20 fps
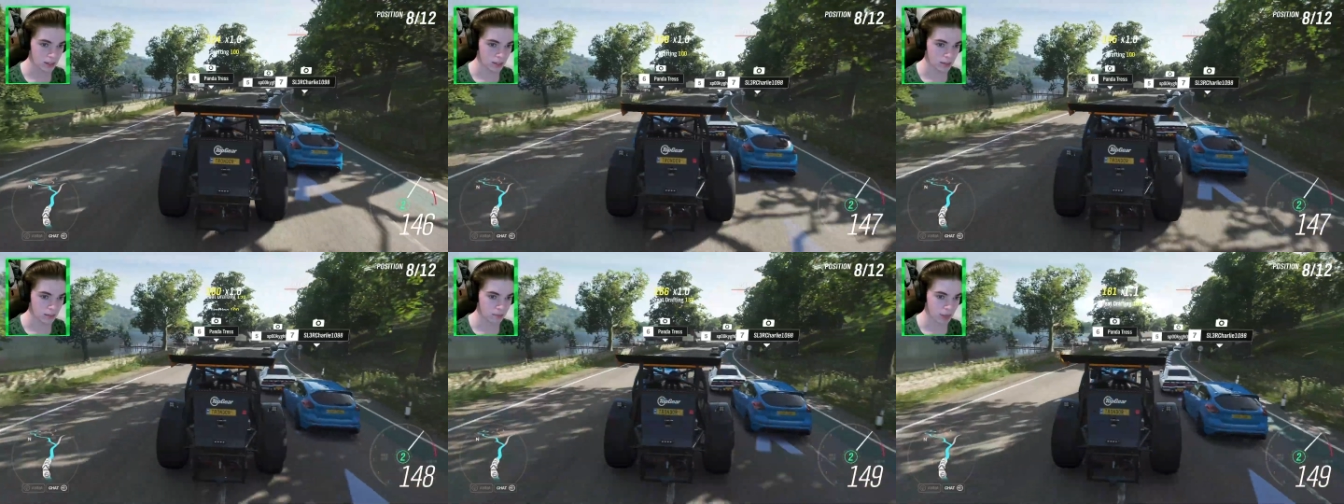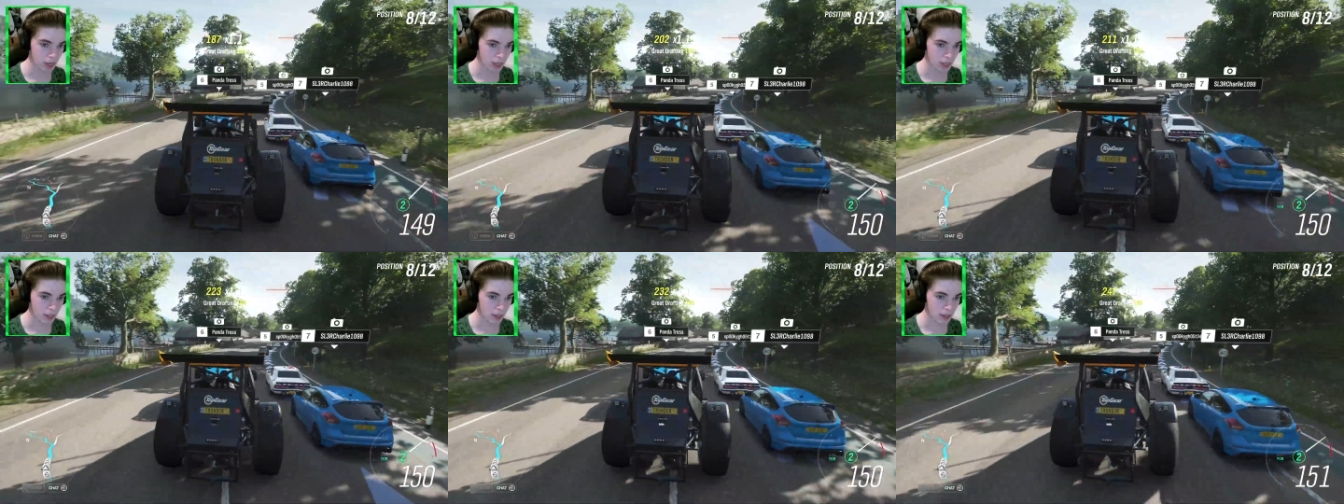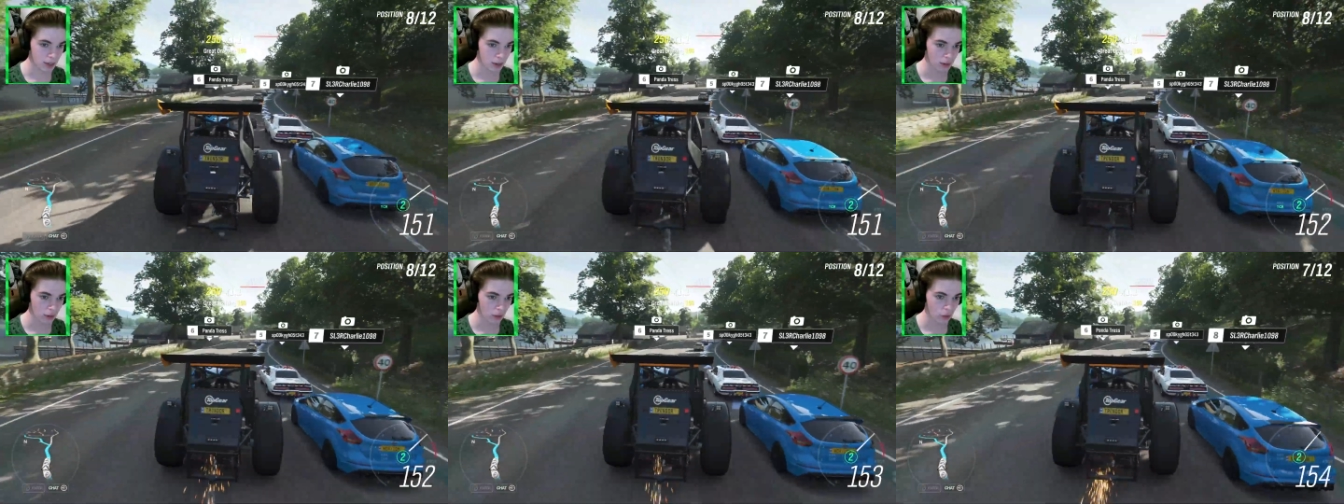make
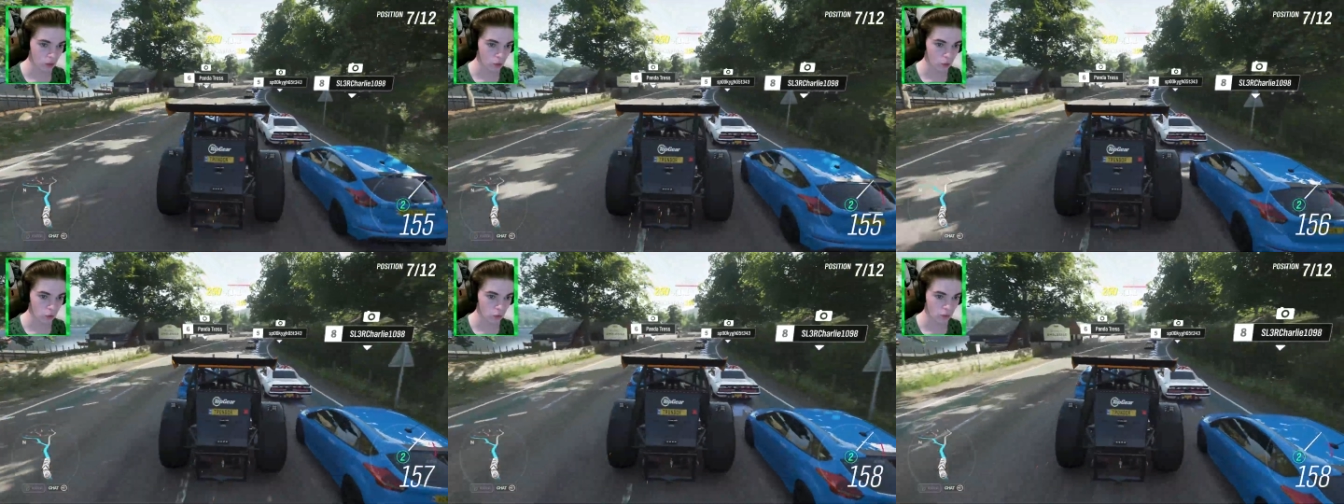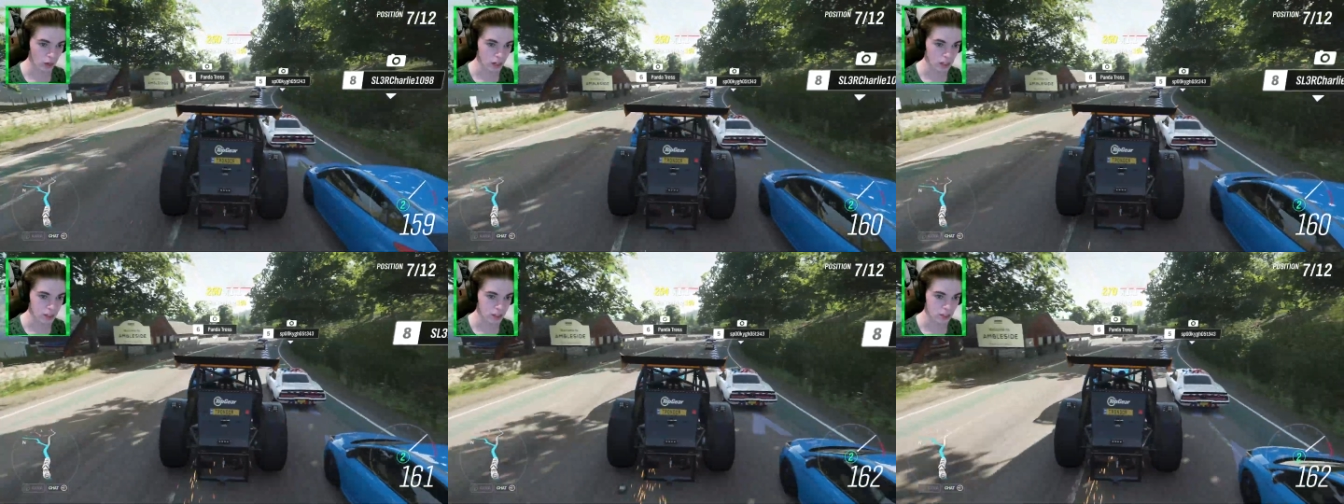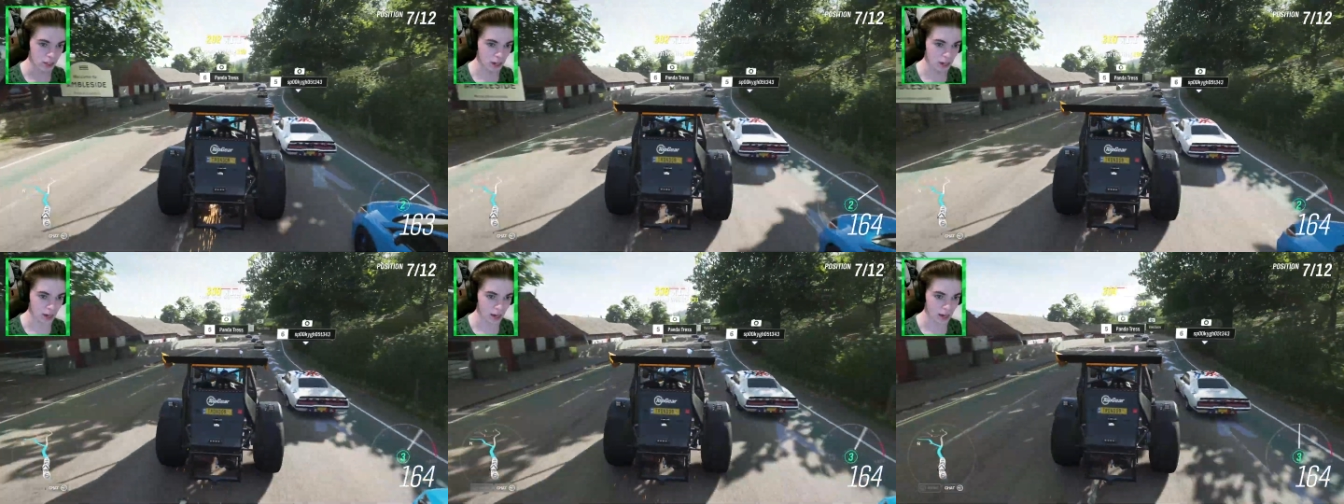all the rest of the
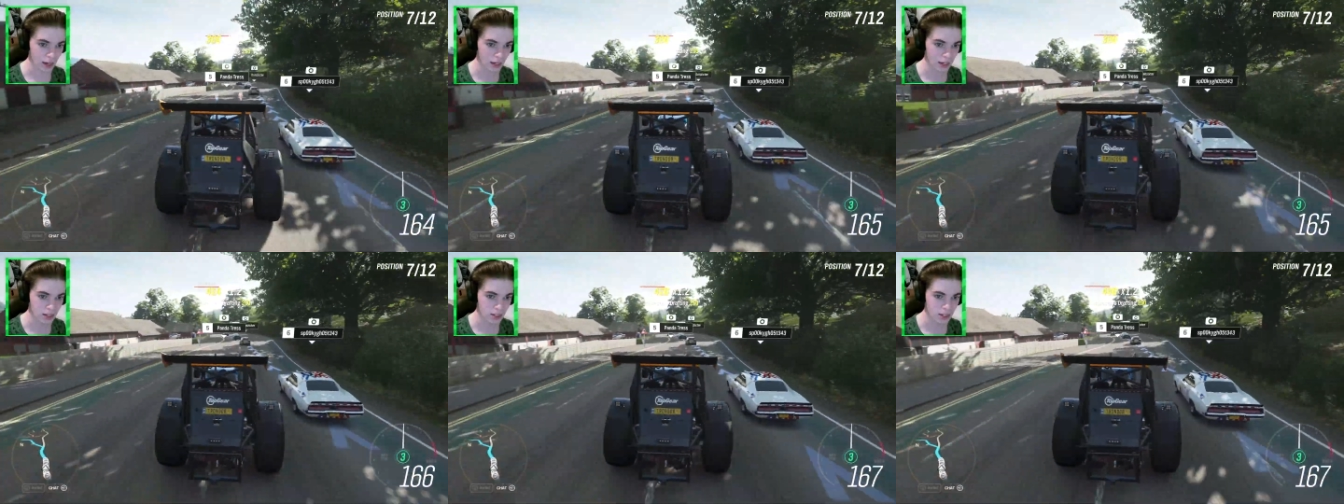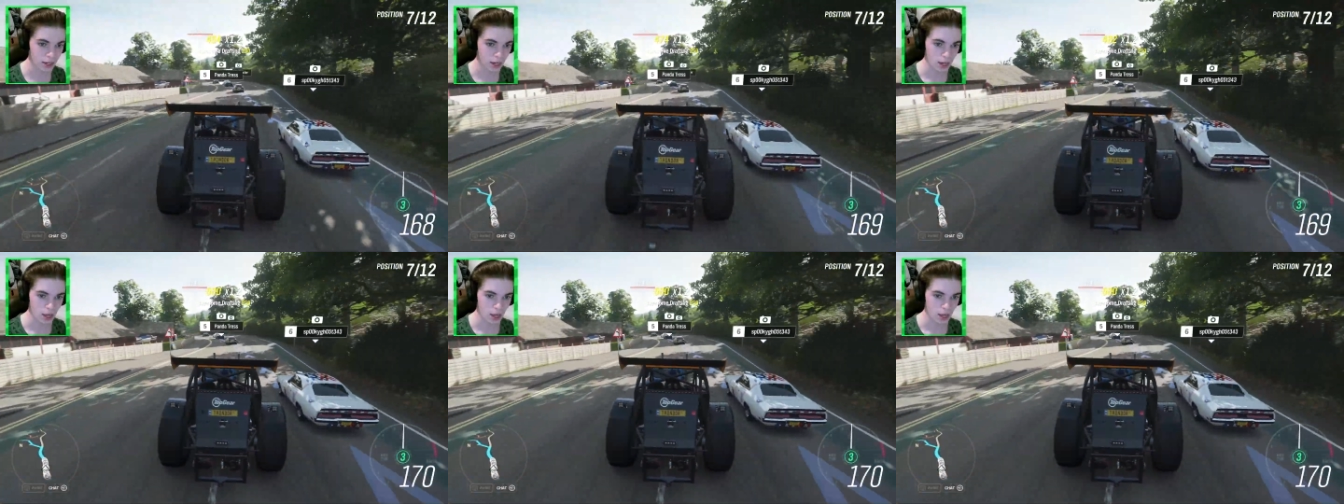cars